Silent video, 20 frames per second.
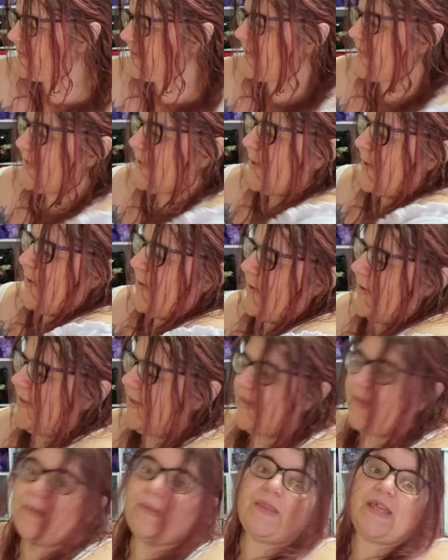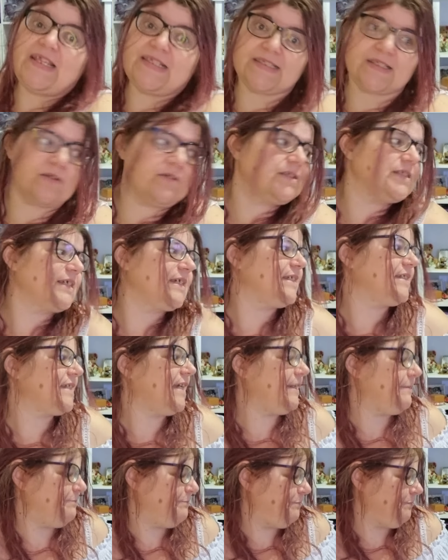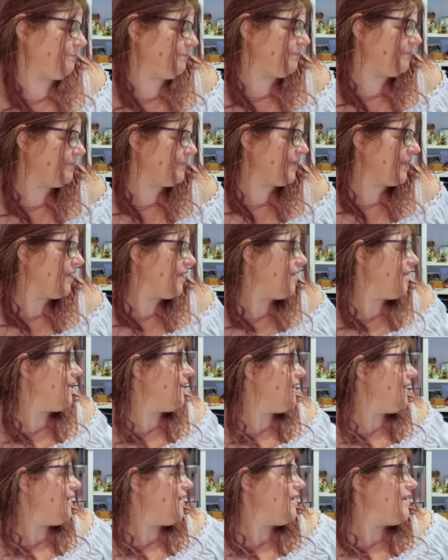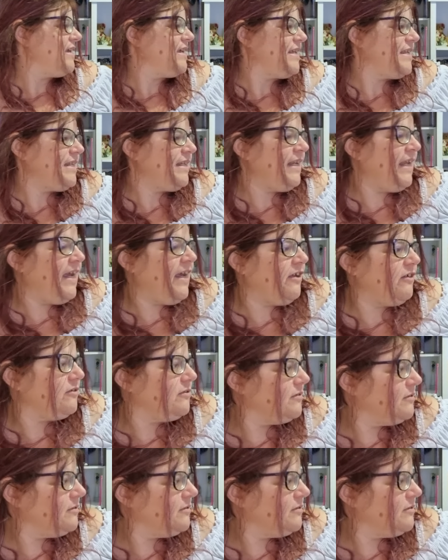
so that's got to get done. Now,